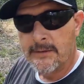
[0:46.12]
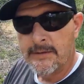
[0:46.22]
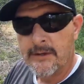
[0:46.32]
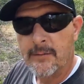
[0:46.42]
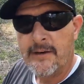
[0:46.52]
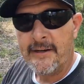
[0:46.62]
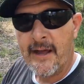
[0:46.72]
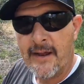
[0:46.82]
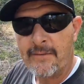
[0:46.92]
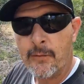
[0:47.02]
It's going to be
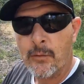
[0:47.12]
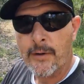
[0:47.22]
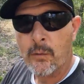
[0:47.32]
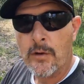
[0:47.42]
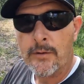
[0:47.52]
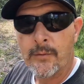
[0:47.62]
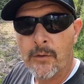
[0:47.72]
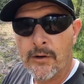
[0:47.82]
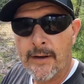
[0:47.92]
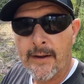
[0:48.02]
day 41
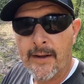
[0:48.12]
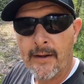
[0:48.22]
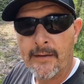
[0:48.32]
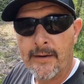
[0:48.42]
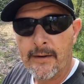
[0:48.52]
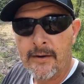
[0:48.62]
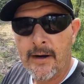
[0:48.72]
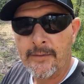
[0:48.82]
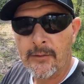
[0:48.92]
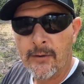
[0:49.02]
working down here
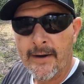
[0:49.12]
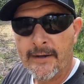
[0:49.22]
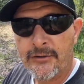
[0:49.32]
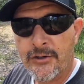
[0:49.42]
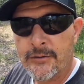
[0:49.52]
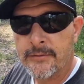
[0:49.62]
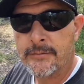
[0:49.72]
at the ranch.